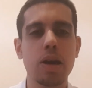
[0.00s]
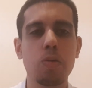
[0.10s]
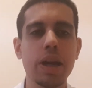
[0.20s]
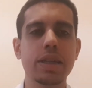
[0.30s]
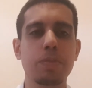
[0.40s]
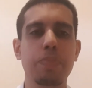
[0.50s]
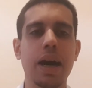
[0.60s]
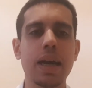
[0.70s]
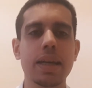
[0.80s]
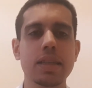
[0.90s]
away to
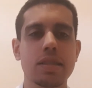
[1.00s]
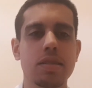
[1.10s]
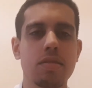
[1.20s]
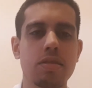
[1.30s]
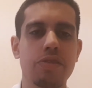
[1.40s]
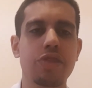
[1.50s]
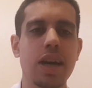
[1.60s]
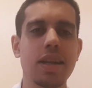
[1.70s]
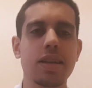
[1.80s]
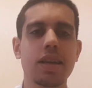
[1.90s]
Palace on the
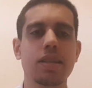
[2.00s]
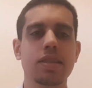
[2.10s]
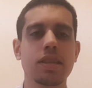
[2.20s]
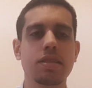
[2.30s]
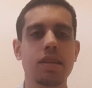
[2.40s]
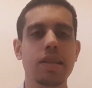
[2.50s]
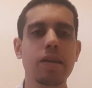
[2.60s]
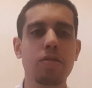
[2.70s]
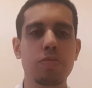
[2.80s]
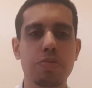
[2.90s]
final day of the season they
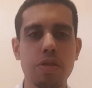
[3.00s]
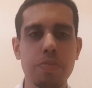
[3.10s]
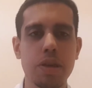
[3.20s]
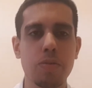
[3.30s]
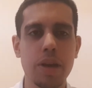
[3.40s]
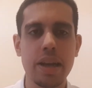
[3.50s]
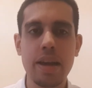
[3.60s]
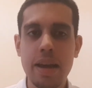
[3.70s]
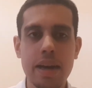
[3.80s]
will probably win